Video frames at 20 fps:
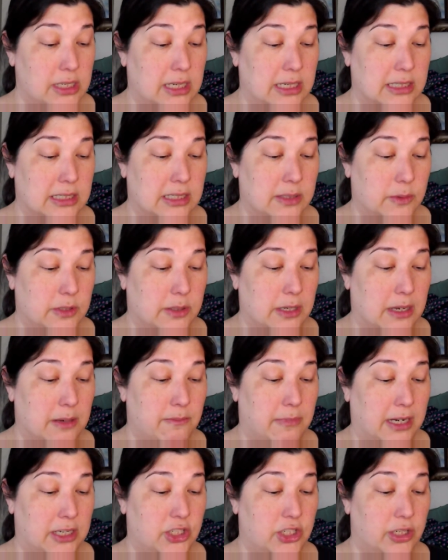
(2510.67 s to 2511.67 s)
This was done
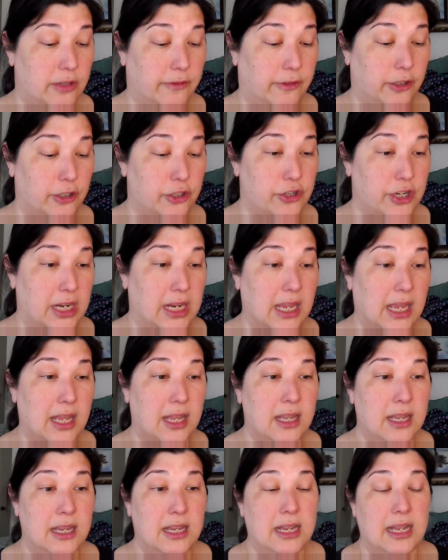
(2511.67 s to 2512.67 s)
by Jennifer Drinka,
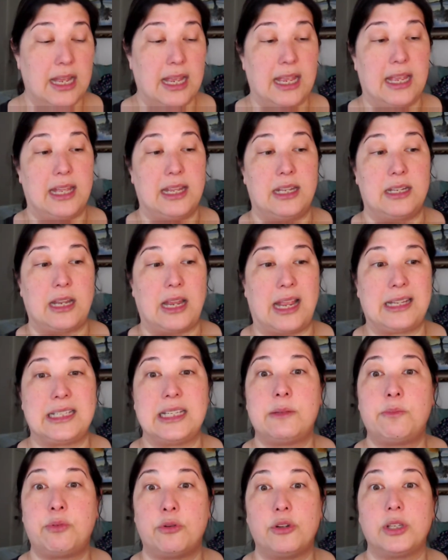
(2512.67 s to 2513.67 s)
and I
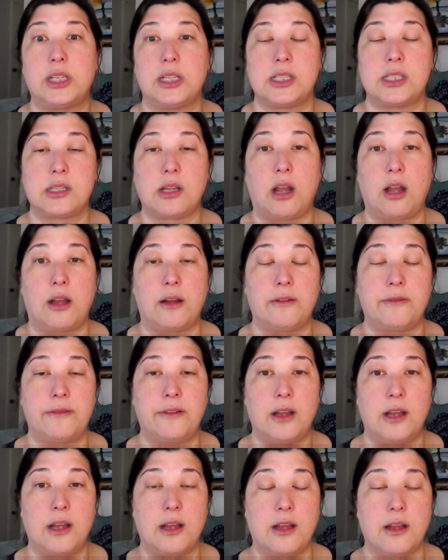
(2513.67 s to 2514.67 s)
did pull this off
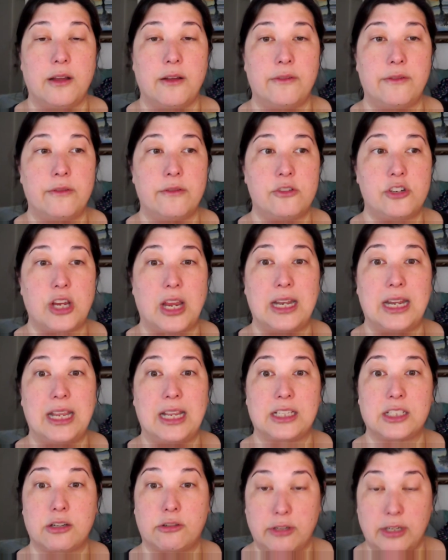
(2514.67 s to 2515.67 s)
of Jan
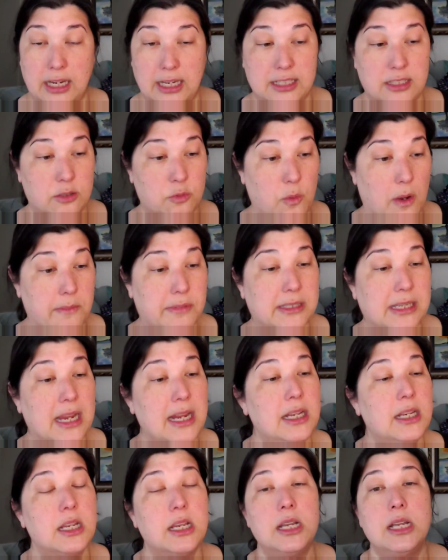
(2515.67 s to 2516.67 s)
Hicks Creates website.
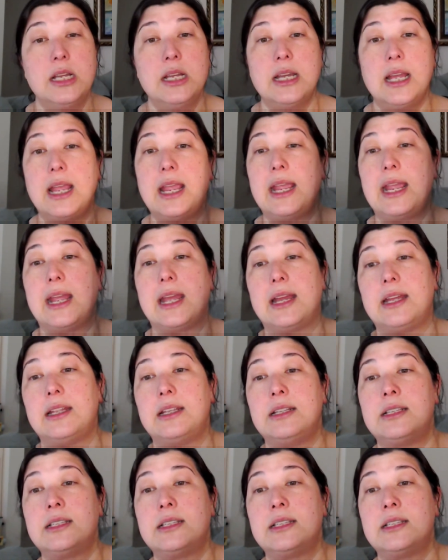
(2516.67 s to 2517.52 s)
And